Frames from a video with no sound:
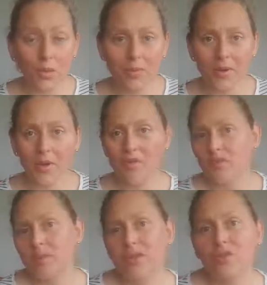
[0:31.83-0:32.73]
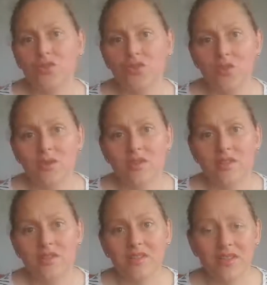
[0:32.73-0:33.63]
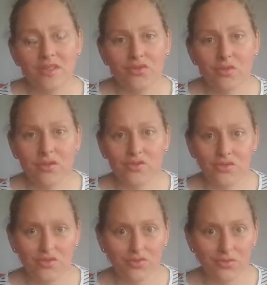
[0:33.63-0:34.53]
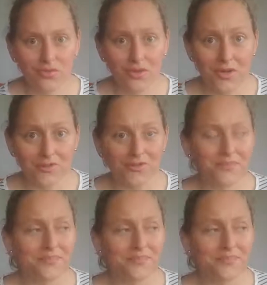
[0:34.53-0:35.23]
empowered romantic choices and attract true love.